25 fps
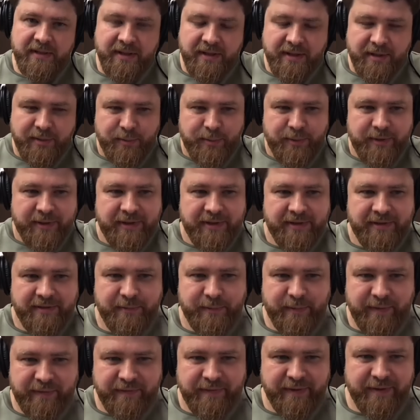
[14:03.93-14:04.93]
Yeah,
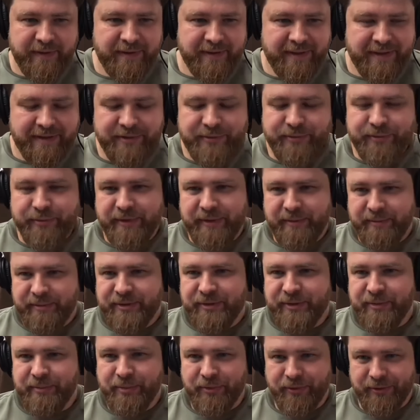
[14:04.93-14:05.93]
we feel extreme
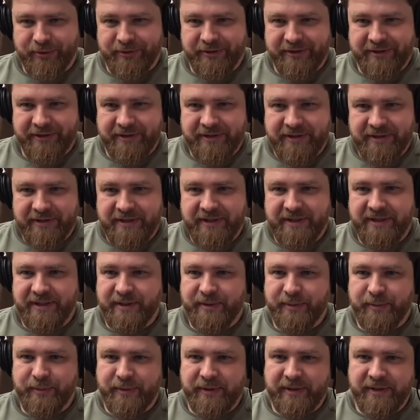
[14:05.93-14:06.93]
support.
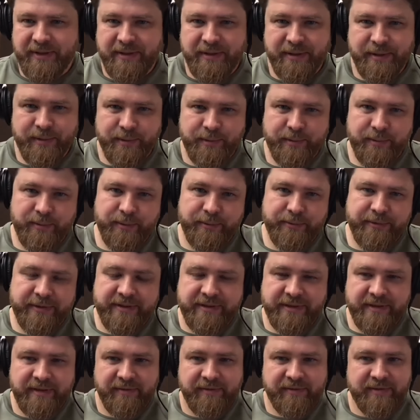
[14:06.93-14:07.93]
We
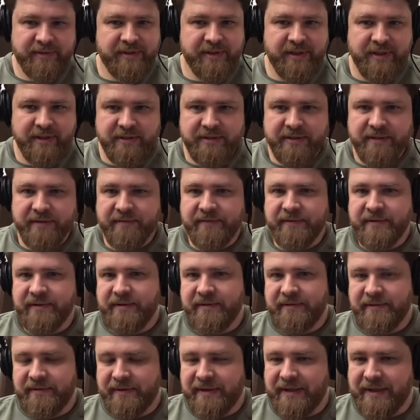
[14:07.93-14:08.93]
received tons of
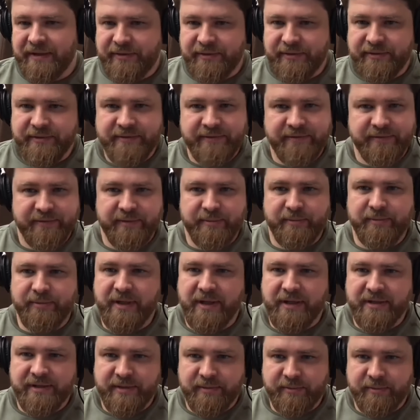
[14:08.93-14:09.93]
letters from
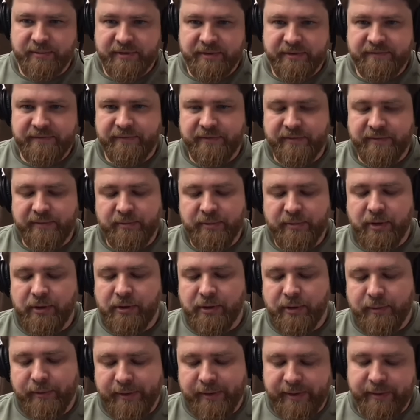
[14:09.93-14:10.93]
customers from
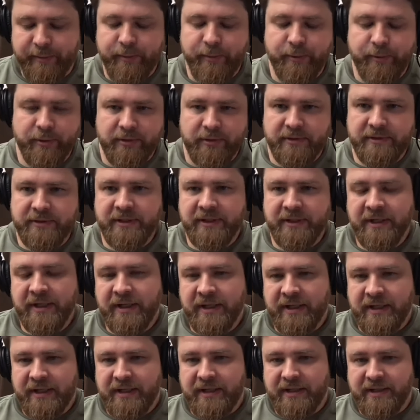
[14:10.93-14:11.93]
all over the world
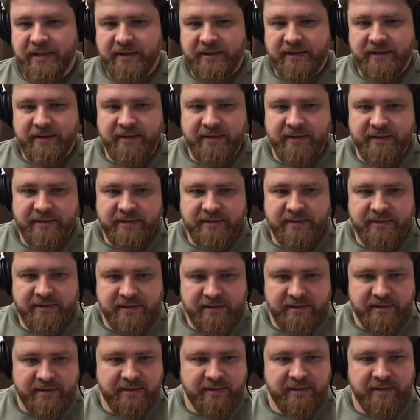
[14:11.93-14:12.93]
that
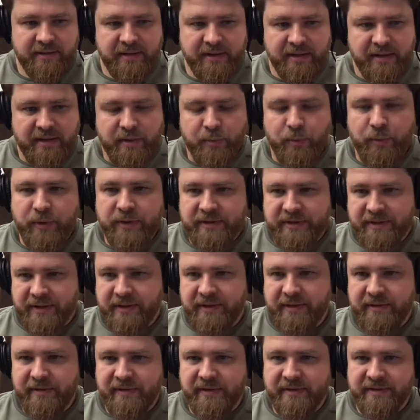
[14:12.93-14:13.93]
they are with
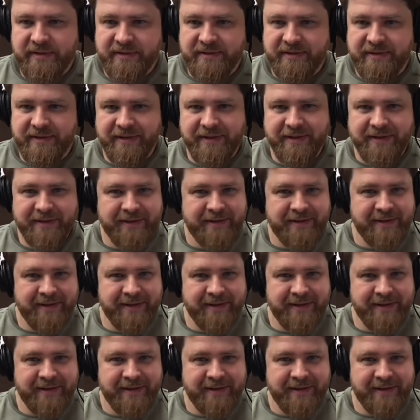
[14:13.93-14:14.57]
us.